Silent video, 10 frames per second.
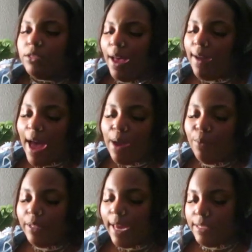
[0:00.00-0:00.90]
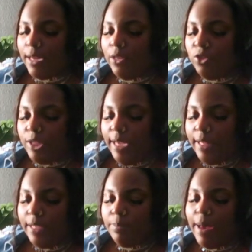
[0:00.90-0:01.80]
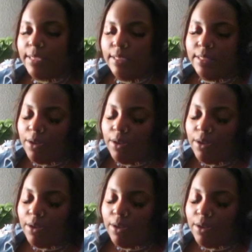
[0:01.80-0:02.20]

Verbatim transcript: So I, I realized that usually in these boxes,